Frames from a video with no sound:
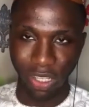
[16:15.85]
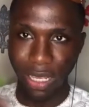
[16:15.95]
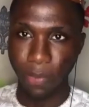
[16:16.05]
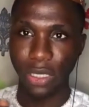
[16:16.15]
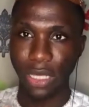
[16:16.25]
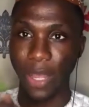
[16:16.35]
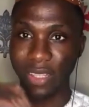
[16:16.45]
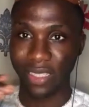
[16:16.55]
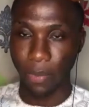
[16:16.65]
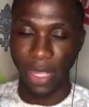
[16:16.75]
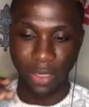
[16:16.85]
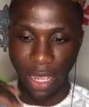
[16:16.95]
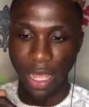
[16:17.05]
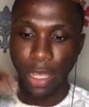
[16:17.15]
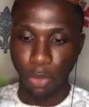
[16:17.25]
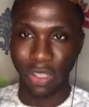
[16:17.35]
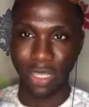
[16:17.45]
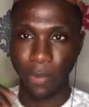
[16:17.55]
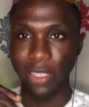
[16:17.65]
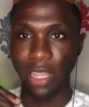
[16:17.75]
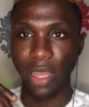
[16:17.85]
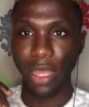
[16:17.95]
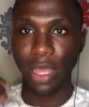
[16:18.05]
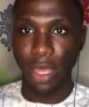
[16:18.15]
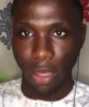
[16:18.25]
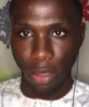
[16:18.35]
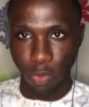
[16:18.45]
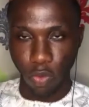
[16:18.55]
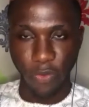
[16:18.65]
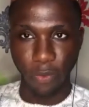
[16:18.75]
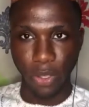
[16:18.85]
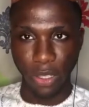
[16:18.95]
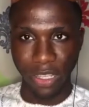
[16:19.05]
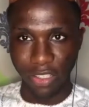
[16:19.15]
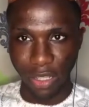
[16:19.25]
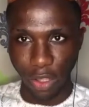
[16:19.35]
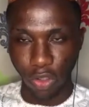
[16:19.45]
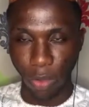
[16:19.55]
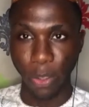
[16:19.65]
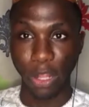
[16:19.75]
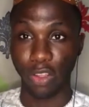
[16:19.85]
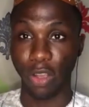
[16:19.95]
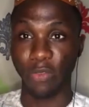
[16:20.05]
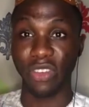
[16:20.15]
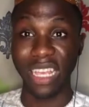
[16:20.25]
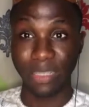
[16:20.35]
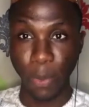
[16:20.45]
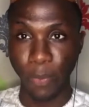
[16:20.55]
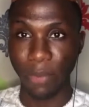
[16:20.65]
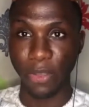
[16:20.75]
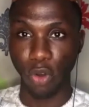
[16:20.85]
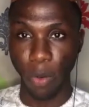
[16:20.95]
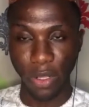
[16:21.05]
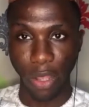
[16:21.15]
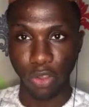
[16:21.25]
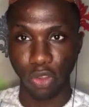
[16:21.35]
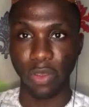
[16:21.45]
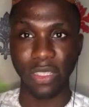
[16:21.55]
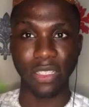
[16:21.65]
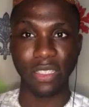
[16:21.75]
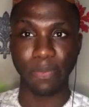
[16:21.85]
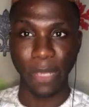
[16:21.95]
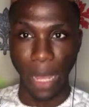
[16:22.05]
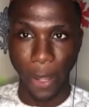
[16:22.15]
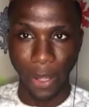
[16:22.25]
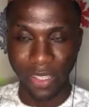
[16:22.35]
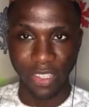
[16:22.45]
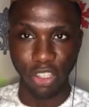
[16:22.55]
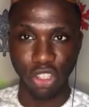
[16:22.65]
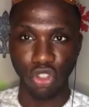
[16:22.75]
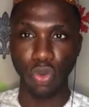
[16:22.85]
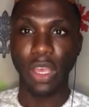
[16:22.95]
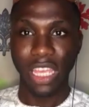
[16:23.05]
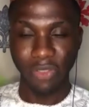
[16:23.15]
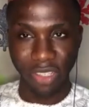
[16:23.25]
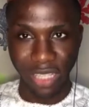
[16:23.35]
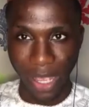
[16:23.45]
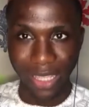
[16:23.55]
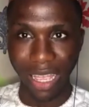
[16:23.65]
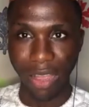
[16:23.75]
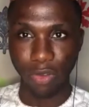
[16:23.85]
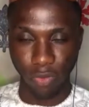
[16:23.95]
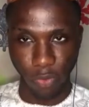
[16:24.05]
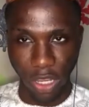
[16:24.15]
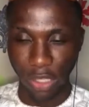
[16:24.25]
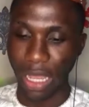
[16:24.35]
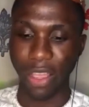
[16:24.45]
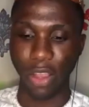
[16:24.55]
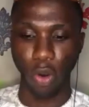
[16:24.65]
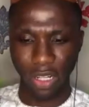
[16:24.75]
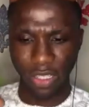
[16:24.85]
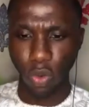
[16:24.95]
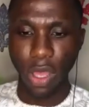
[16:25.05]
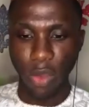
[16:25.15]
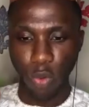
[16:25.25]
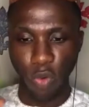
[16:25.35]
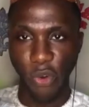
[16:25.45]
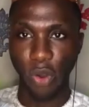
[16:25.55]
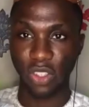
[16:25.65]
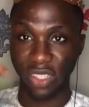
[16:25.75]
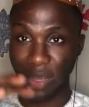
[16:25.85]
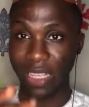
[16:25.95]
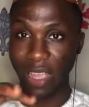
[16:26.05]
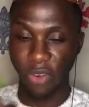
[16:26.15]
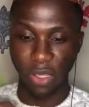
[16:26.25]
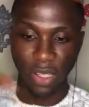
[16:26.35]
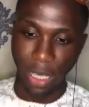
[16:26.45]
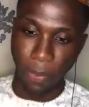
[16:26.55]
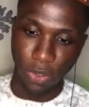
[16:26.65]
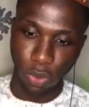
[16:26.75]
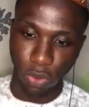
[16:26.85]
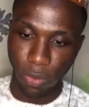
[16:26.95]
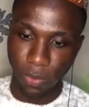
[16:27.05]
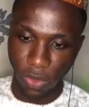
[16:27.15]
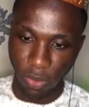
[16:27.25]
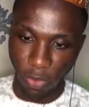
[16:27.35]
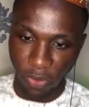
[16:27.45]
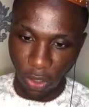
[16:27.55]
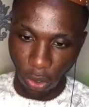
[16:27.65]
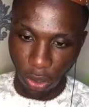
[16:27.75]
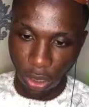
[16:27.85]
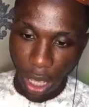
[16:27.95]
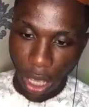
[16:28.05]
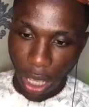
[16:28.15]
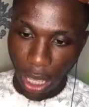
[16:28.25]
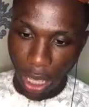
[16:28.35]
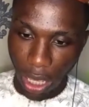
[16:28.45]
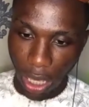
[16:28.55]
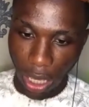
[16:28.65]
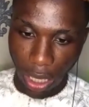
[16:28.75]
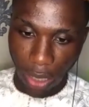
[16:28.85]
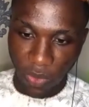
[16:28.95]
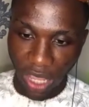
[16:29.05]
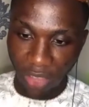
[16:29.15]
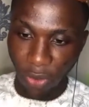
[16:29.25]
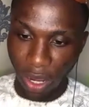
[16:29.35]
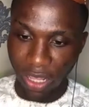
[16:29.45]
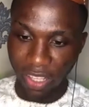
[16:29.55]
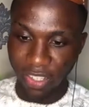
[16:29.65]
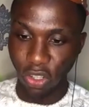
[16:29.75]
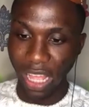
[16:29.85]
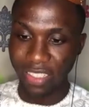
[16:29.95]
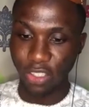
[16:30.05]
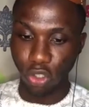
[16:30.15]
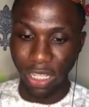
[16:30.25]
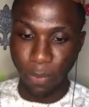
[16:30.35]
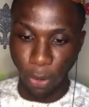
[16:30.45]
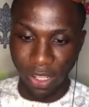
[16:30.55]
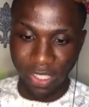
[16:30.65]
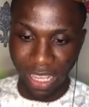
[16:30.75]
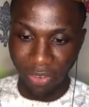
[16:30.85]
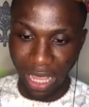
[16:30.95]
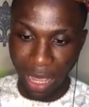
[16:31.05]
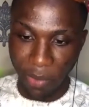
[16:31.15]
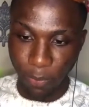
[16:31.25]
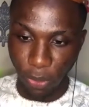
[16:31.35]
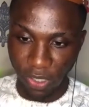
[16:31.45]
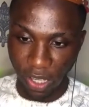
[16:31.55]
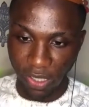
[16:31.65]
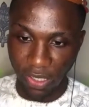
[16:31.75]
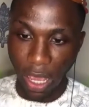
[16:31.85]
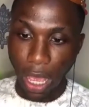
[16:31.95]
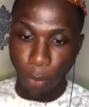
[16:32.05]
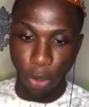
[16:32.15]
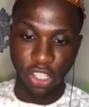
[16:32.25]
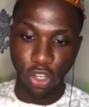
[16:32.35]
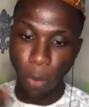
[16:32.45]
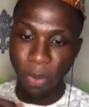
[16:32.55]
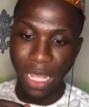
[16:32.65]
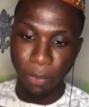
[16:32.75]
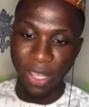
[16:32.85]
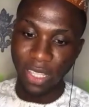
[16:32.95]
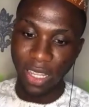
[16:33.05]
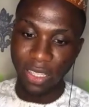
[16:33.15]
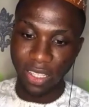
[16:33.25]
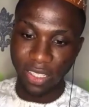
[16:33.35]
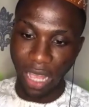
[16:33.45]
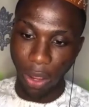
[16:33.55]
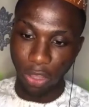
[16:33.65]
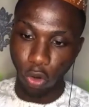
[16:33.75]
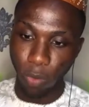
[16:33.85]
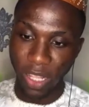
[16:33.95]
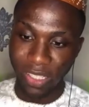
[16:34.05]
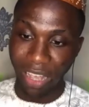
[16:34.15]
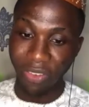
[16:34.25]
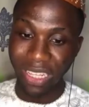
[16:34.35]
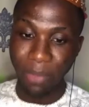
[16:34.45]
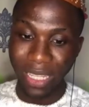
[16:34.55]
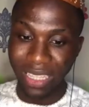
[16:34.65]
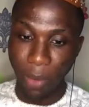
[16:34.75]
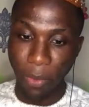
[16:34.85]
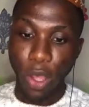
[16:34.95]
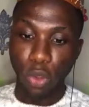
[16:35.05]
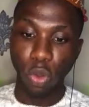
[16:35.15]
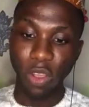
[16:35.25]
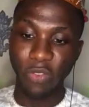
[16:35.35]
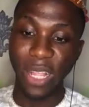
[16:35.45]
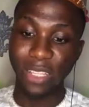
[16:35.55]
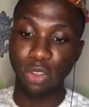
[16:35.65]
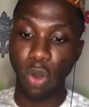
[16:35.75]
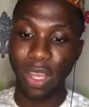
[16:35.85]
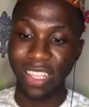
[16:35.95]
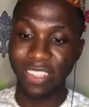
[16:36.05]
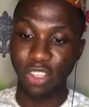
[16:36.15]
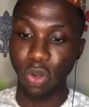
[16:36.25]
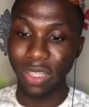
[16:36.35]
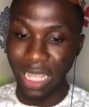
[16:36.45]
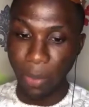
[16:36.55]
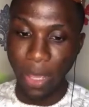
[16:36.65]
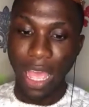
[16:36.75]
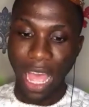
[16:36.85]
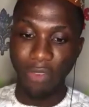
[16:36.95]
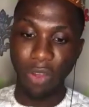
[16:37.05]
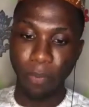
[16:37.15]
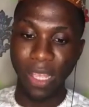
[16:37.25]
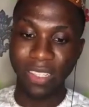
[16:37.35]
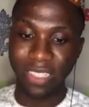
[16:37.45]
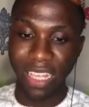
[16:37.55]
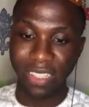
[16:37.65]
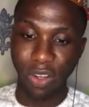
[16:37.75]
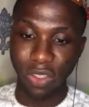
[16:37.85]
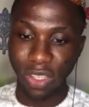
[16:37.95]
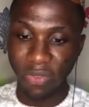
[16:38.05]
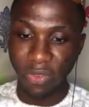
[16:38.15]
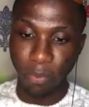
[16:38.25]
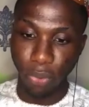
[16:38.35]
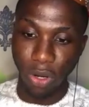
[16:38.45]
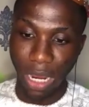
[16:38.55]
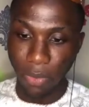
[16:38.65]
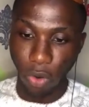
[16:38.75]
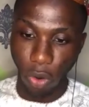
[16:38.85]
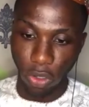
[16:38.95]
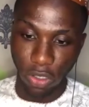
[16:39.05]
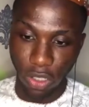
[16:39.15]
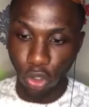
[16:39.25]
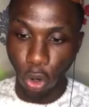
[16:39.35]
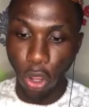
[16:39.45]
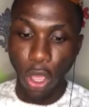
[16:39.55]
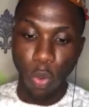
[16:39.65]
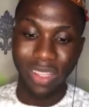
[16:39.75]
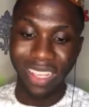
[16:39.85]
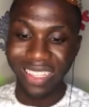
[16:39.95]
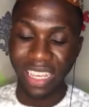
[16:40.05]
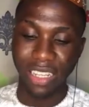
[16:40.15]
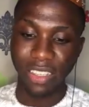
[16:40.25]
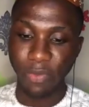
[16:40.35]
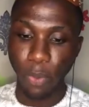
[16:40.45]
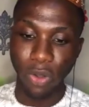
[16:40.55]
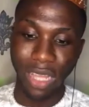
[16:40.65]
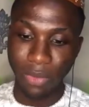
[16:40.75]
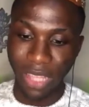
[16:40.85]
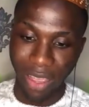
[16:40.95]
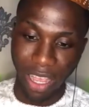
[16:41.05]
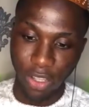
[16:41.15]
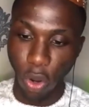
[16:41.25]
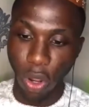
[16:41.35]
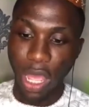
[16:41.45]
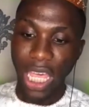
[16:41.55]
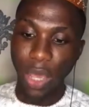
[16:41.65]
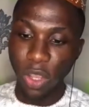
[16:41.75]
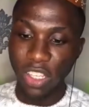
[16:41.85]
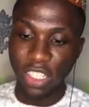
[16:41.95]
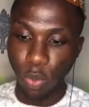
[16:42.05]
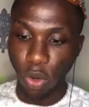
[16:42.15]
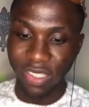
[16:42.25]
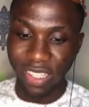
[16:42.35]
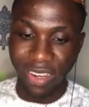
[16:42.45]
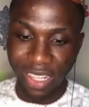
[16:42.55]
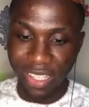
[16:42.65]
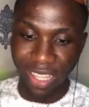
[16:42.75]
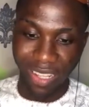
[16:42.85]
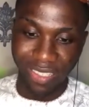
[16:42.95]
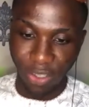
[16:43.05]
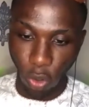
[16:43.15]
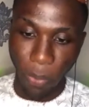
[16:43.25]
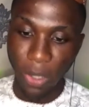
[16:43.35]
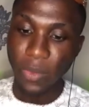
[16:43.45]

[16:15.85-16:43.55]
This episode about Samantha because Samantha We've been getting a lot of a lot of trans people have been coming out to speak about this issue. Even Samantha we get our recording. So we'll focus on Samantha for this episode. So moving on. Uh, Every organization has its unique policy and retirement processes, but she copied and pasted these our documents and renaming them to reflect the new organization name and replaced executive program coordinator with executive program director, in which she was secretly starting up.